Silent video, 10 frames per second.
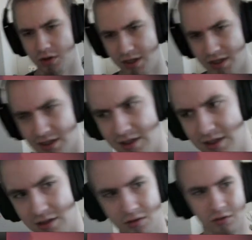
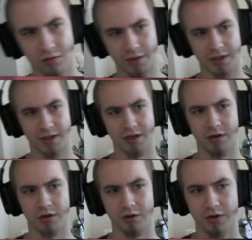include it in
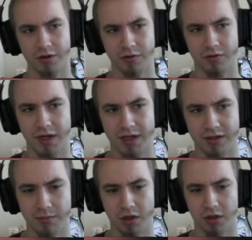your Unite
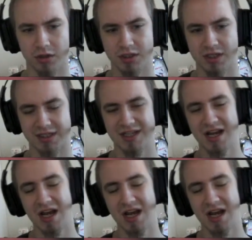the Murlocs decks,